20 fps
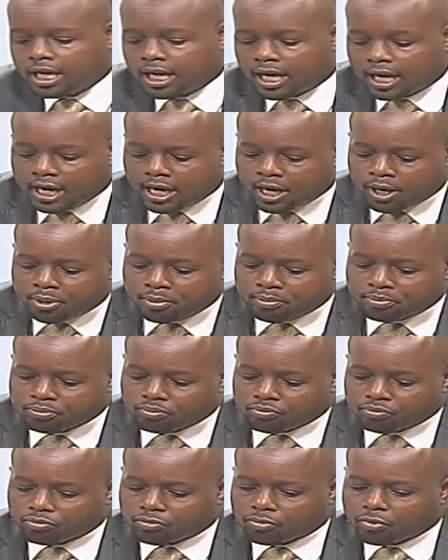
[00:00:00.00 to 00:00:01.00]
Um,
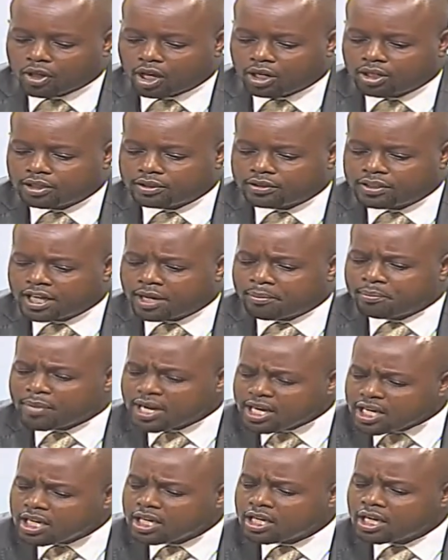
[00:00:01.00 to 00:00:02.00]
there are
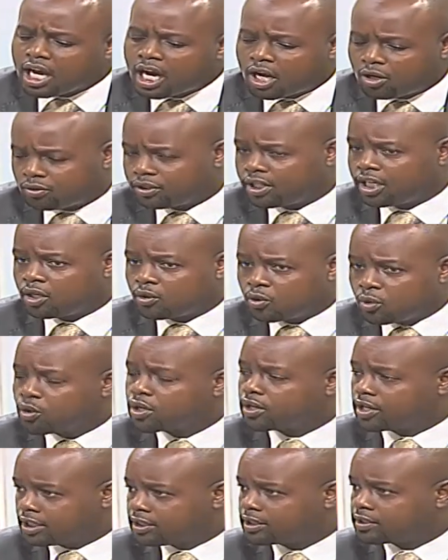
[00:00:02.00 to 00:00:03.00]
many out there who
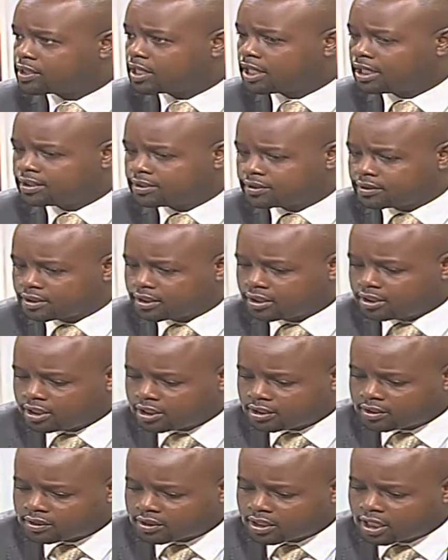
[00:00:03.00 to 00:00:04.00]
criticize
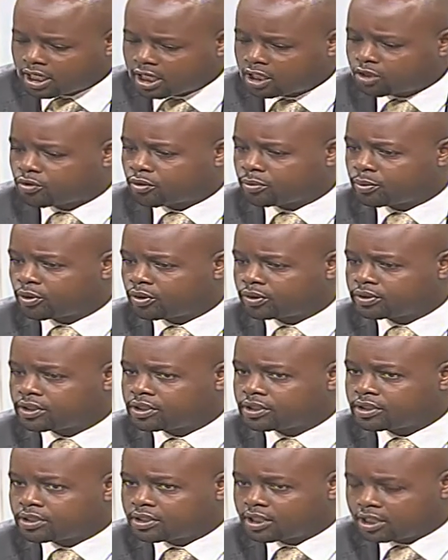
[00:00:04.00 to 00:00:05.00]
this electoral
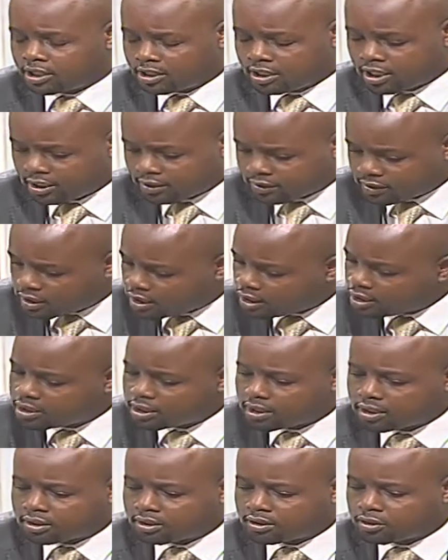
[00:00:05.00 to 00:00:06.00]
process and they say that,